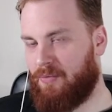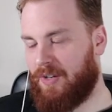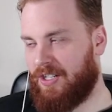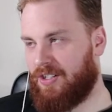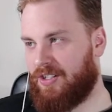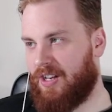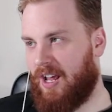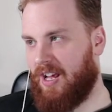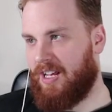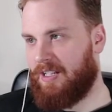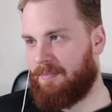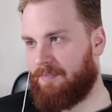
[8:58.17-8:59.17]
which
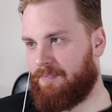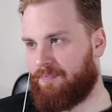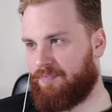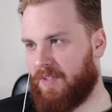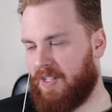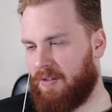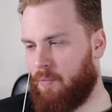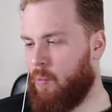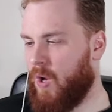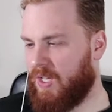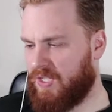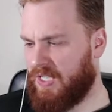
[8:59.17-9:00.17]
it
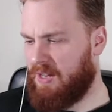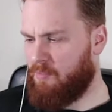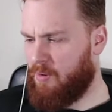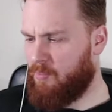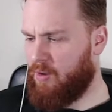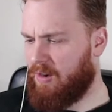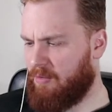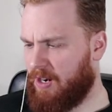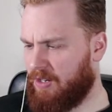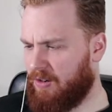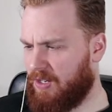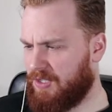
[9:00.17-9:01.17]
was at one point right
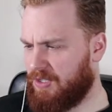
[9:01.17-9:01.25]
across